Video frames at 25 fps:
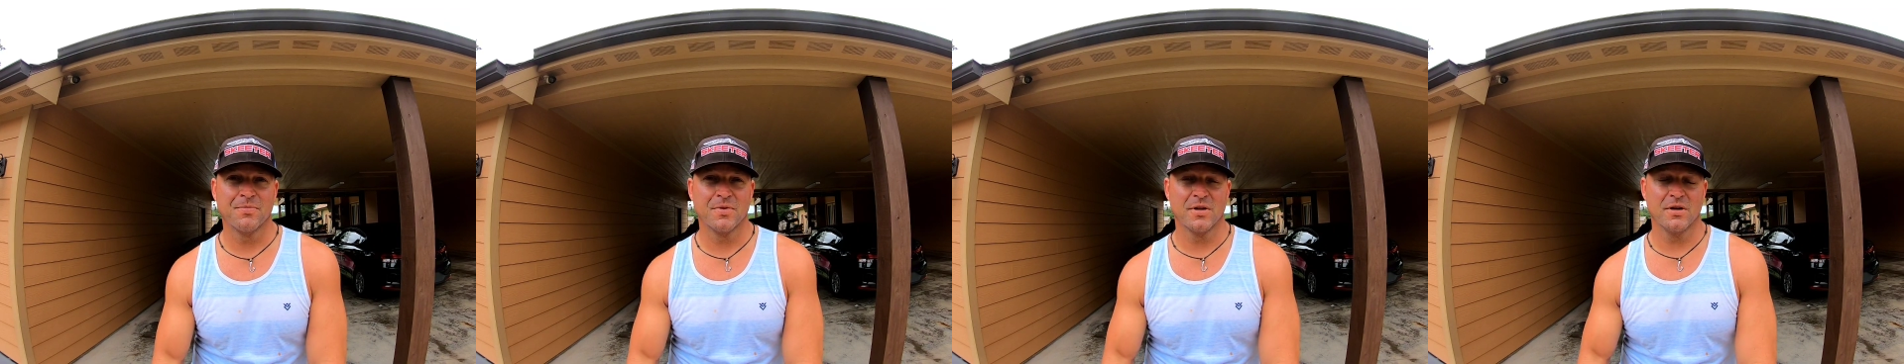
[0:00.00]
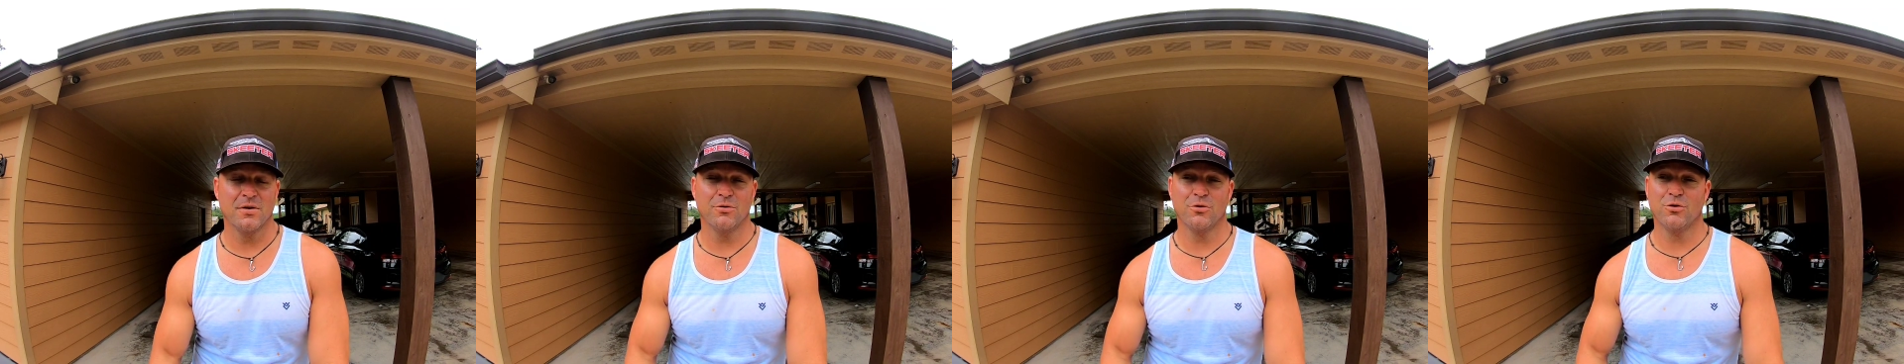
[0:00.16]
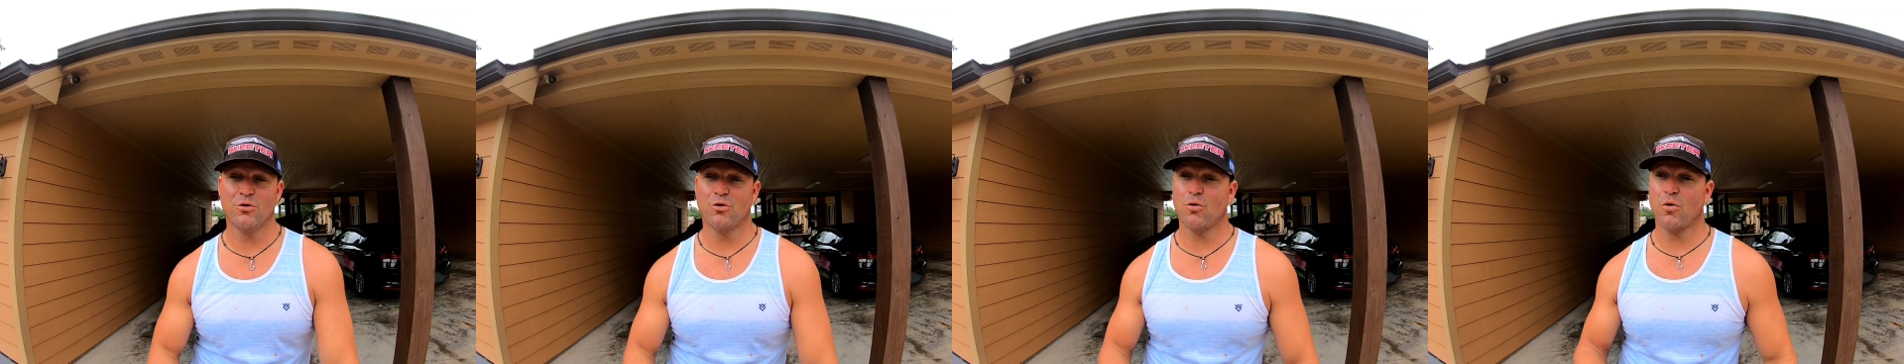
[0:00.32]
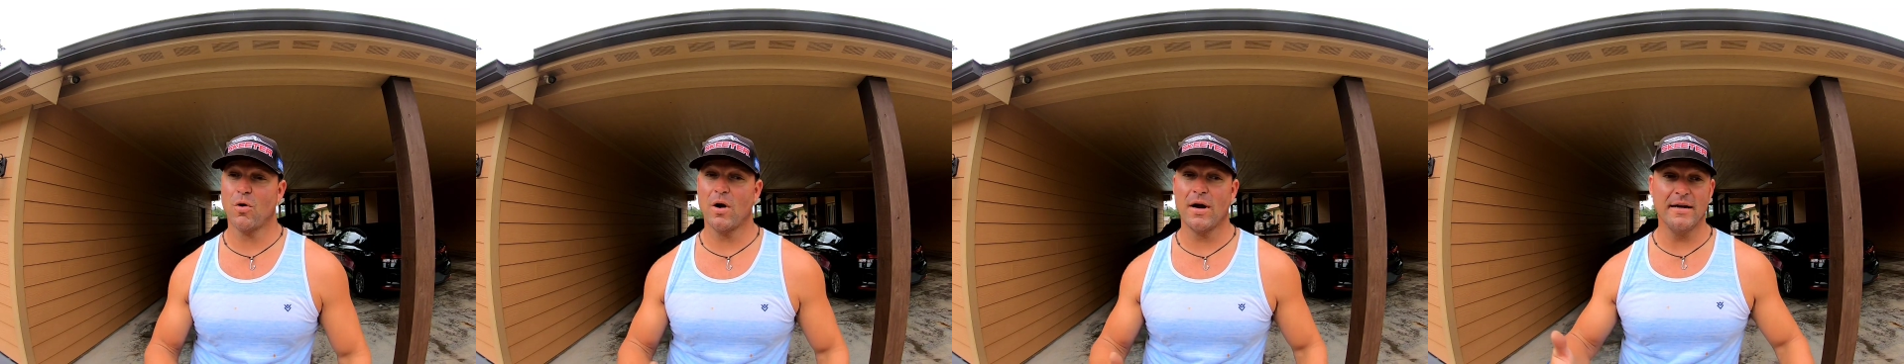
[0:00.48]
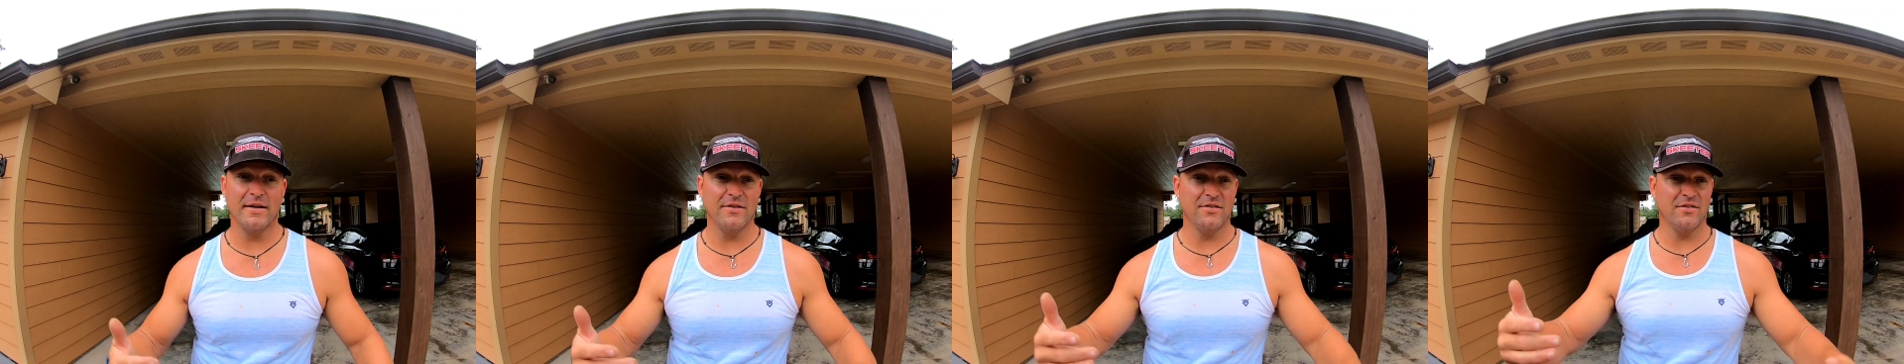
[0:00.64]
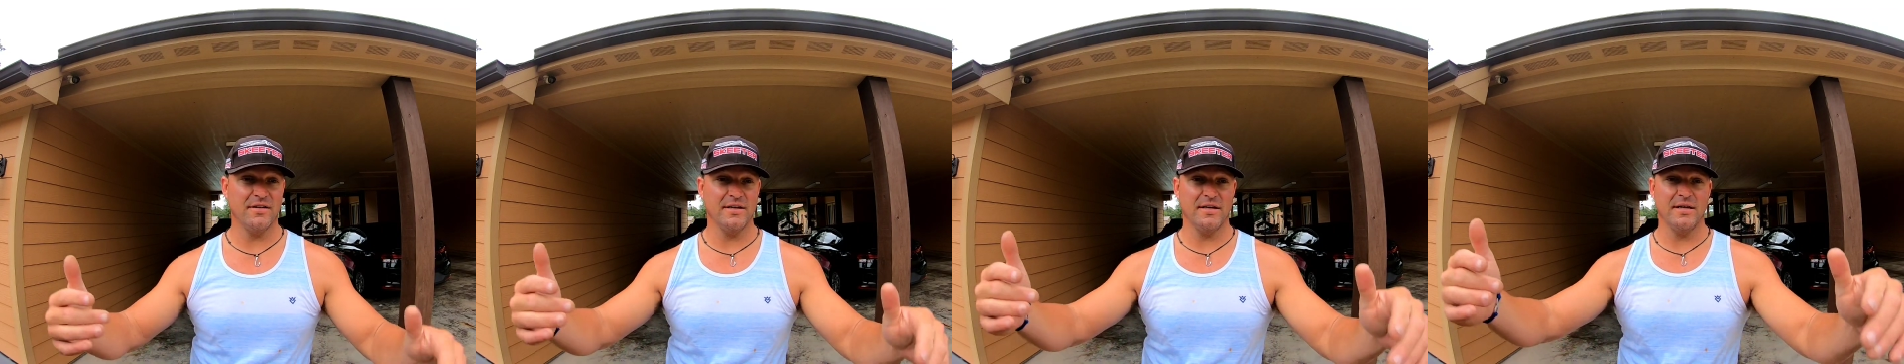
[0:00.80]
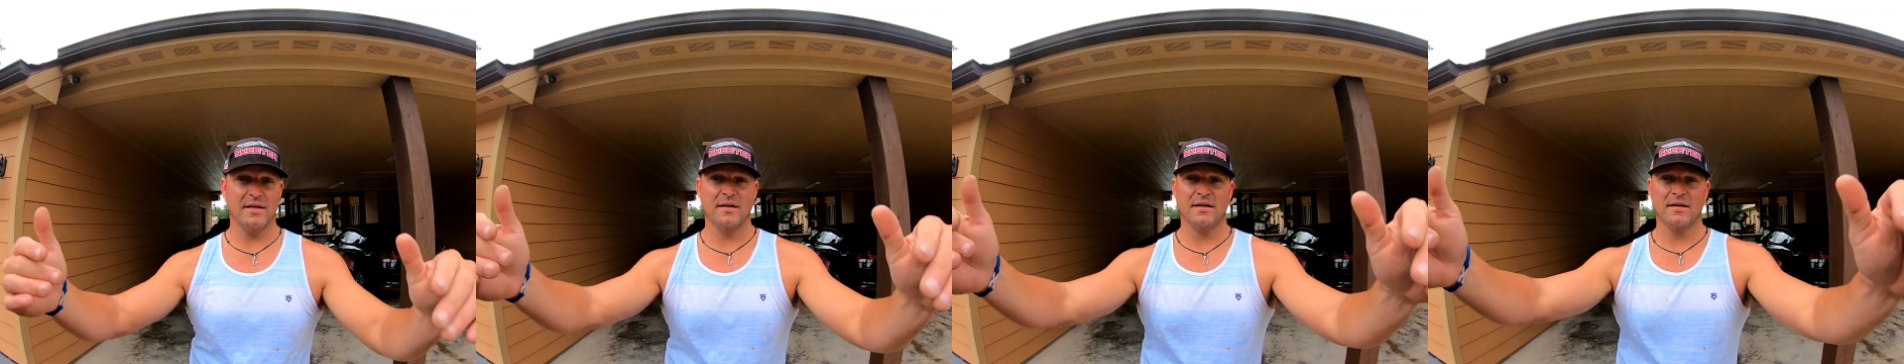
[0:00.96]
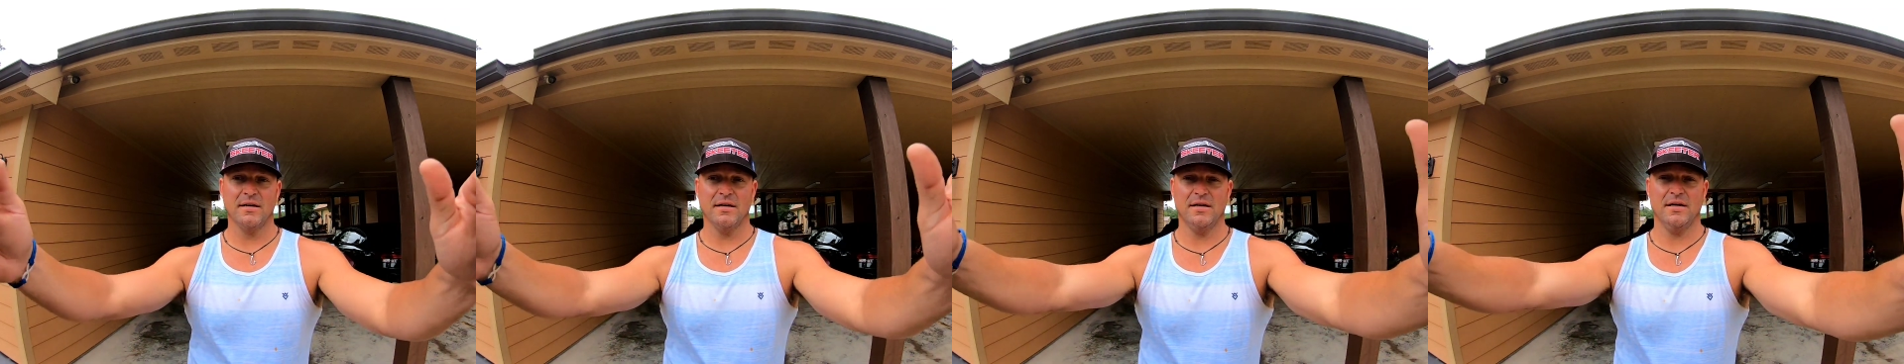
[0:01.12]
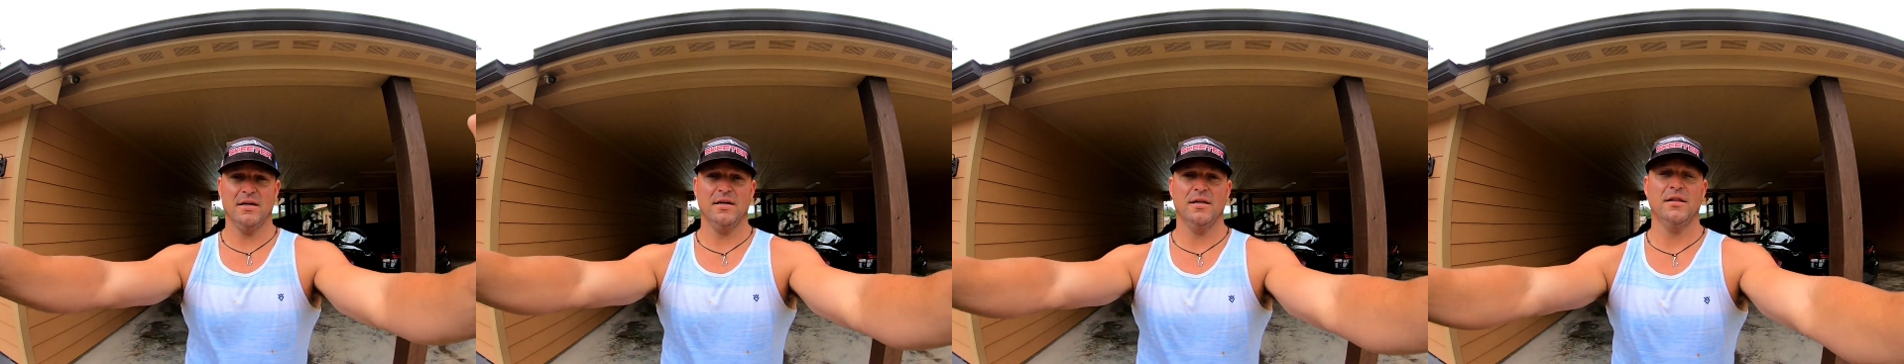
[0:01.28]
It's crazy.
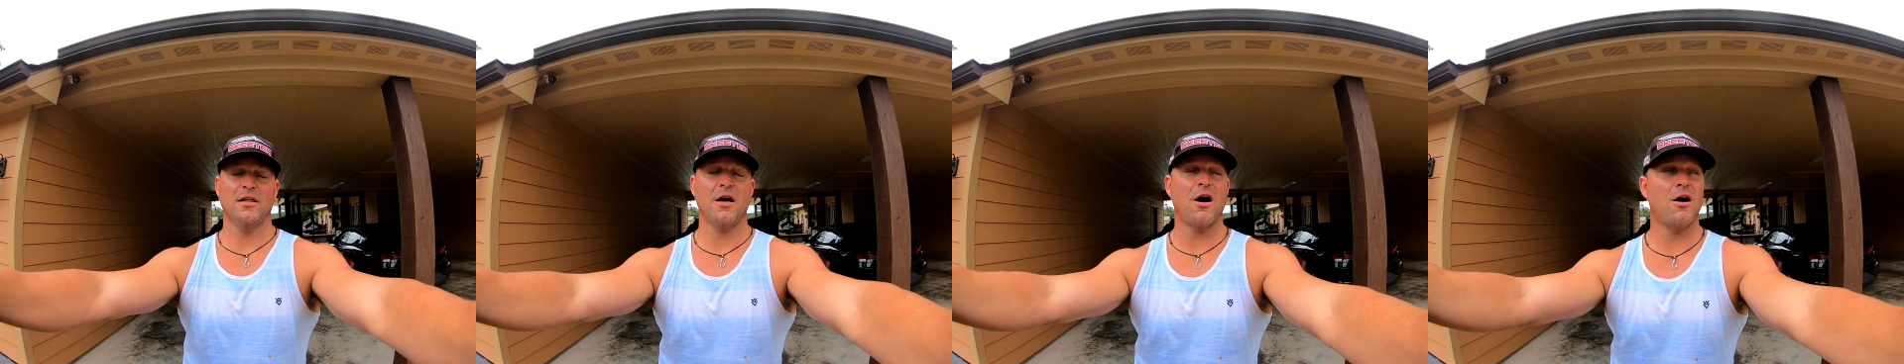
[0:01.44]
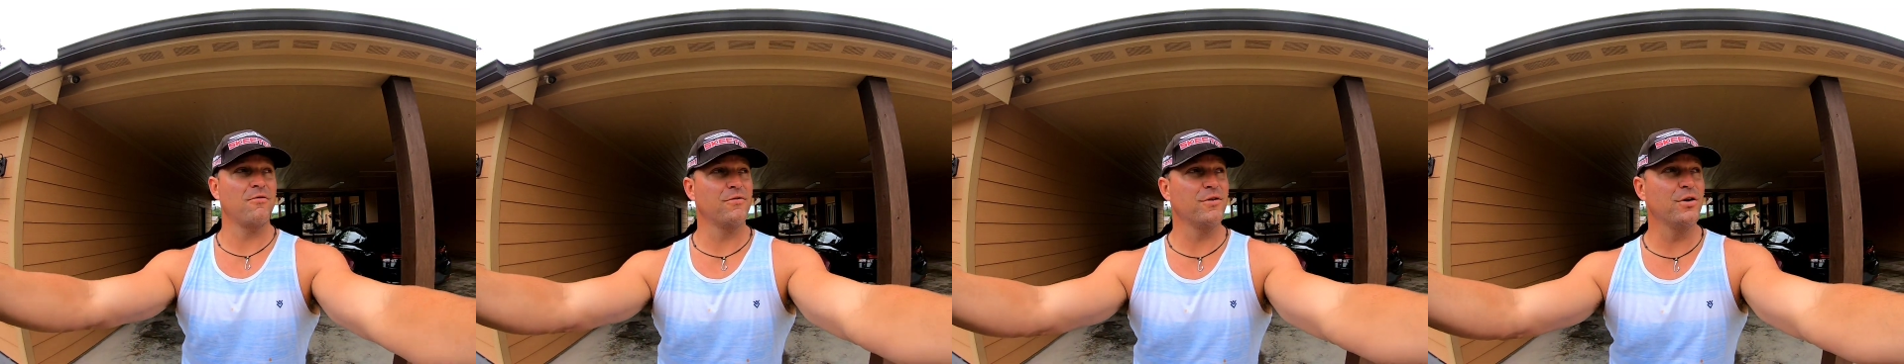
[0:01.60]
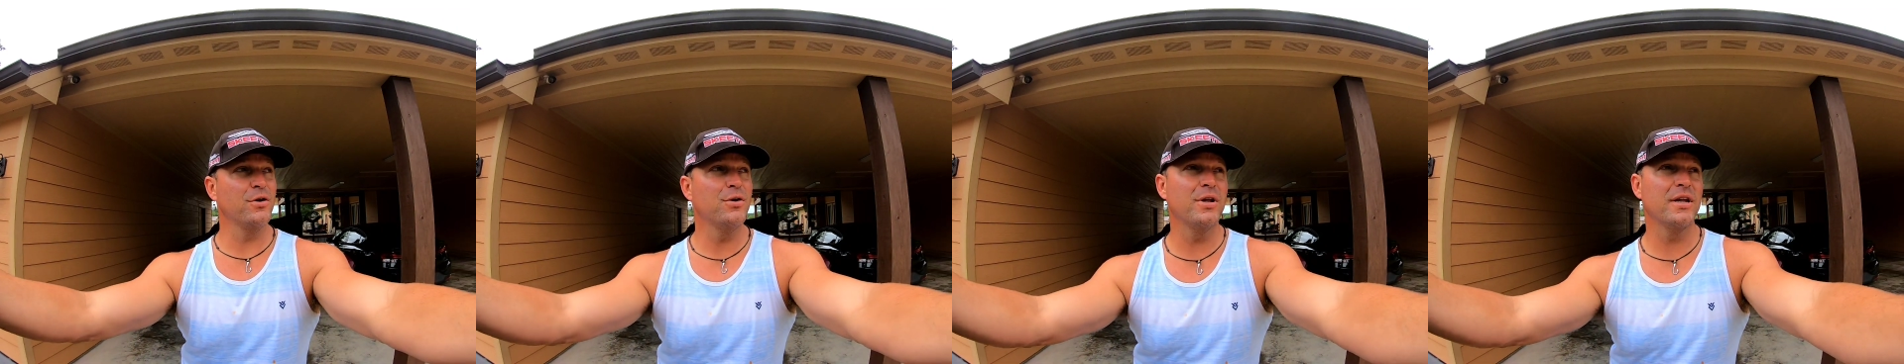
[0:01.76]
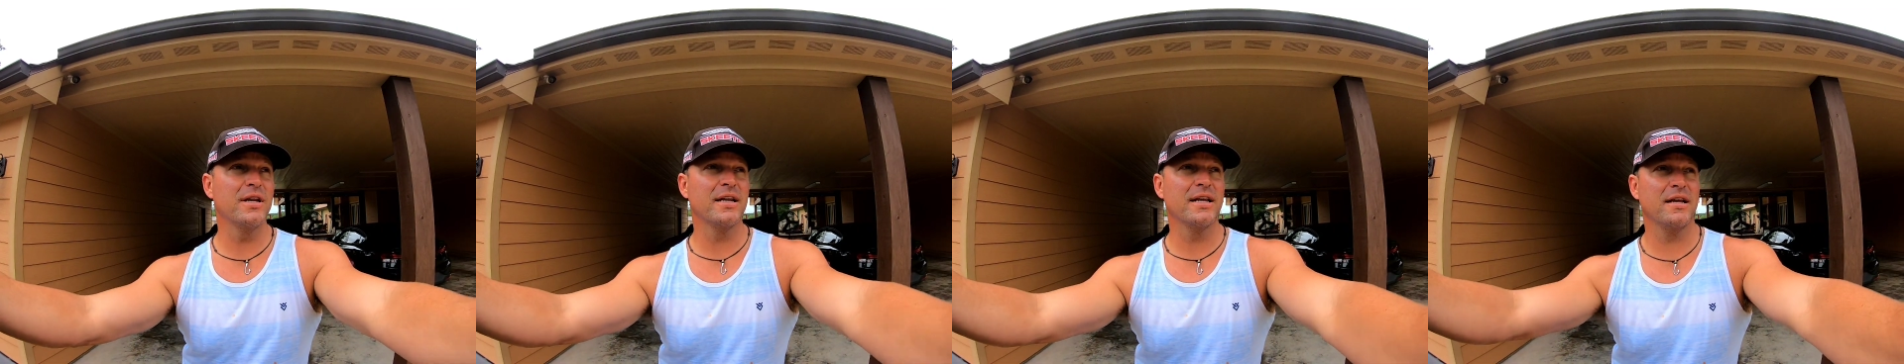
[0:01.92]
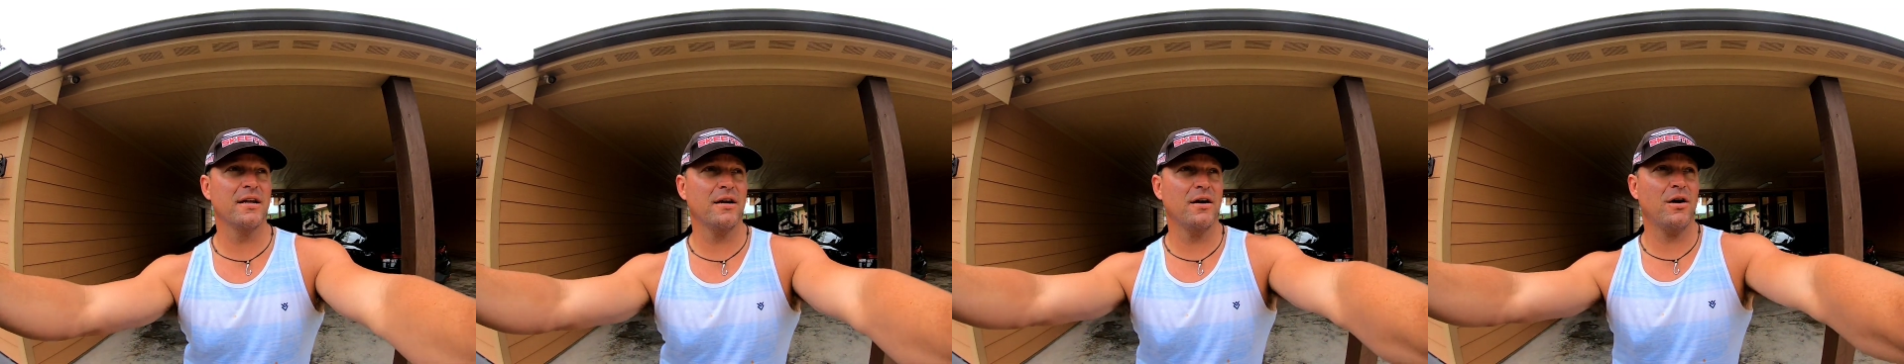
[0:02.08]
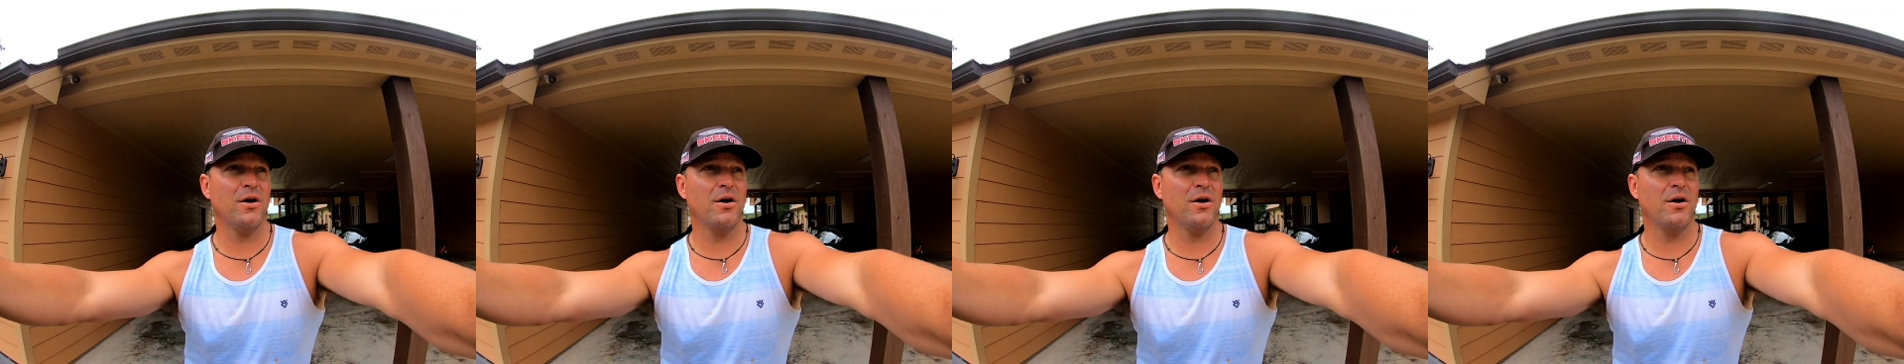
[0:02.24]
Uh, Longview didn't get a